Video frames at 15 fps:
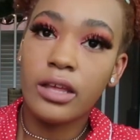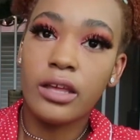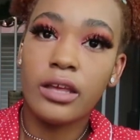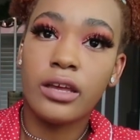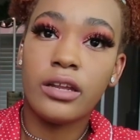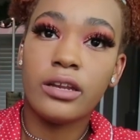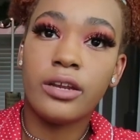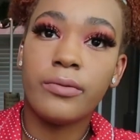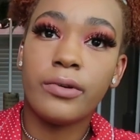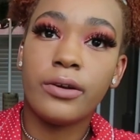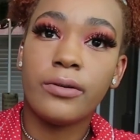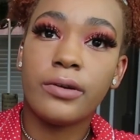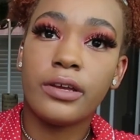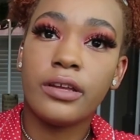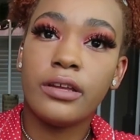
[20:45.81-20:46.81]
and here we
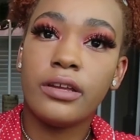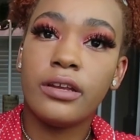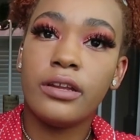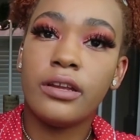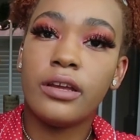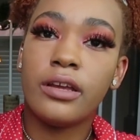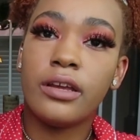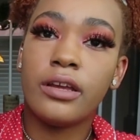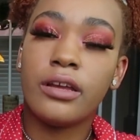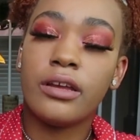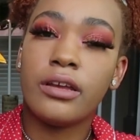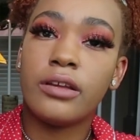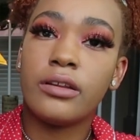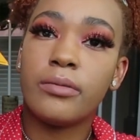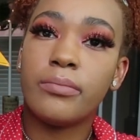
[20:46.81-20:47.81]
go again
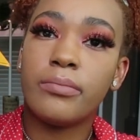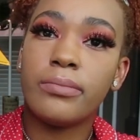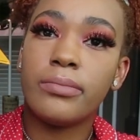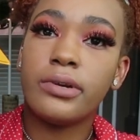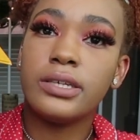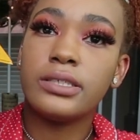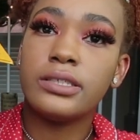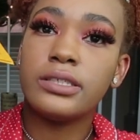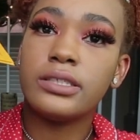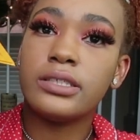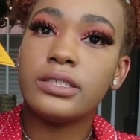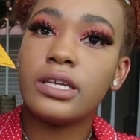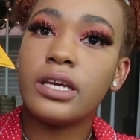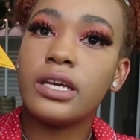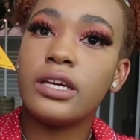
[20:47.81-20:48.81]
and press
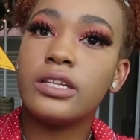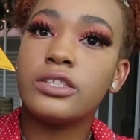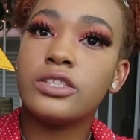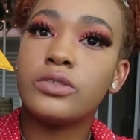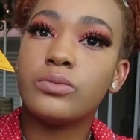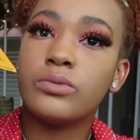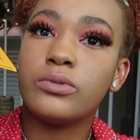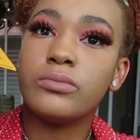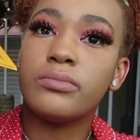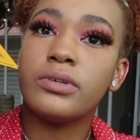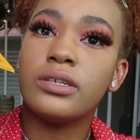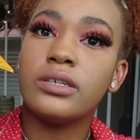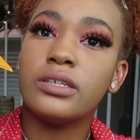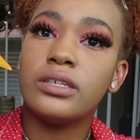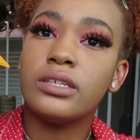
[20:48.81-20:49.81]
and swoop
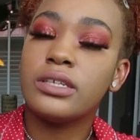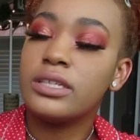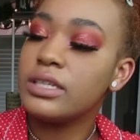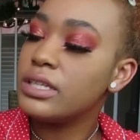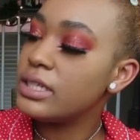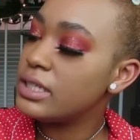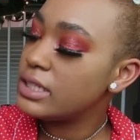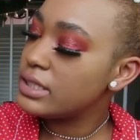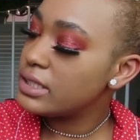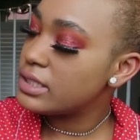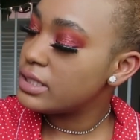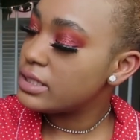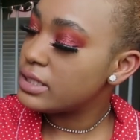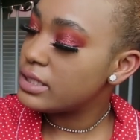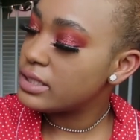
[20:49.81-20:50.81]

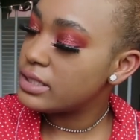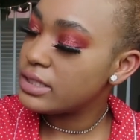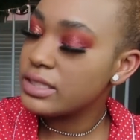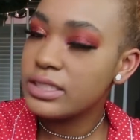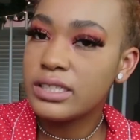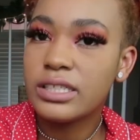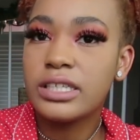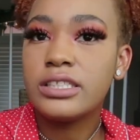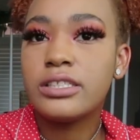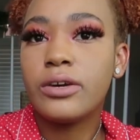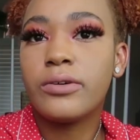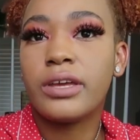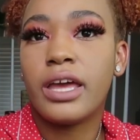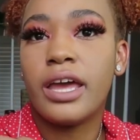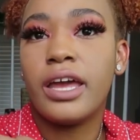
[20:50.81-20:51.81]
it's it's
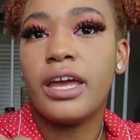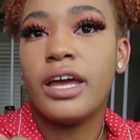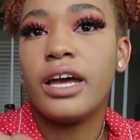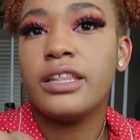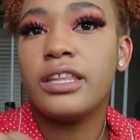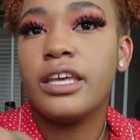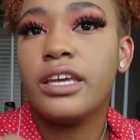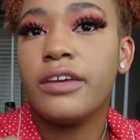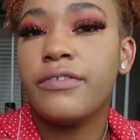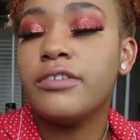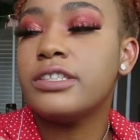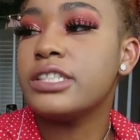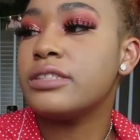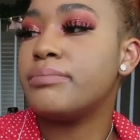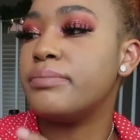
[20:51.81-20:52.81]
okay i think if you
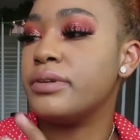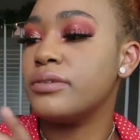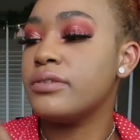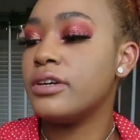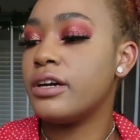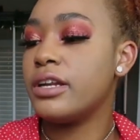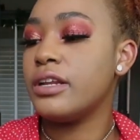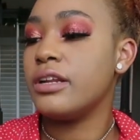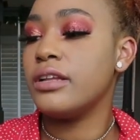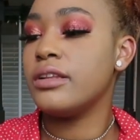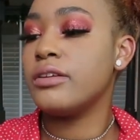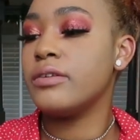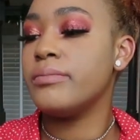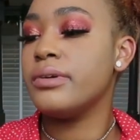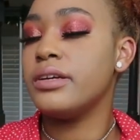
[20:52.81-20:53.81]
just build on it a
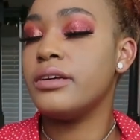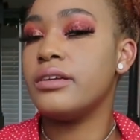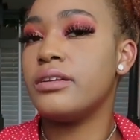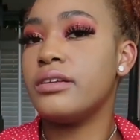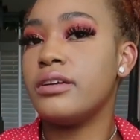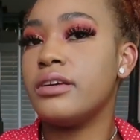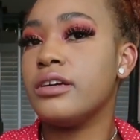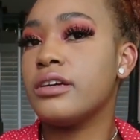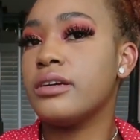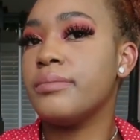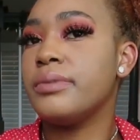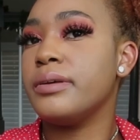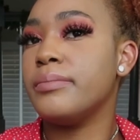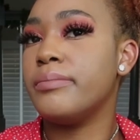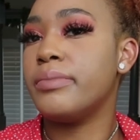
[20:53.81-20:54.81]
little bit it could
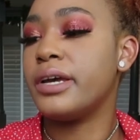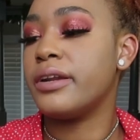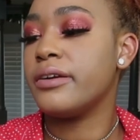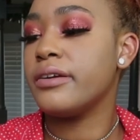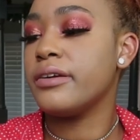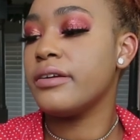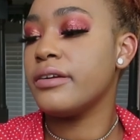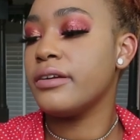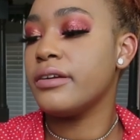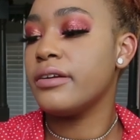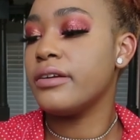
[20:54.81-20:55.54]
be better.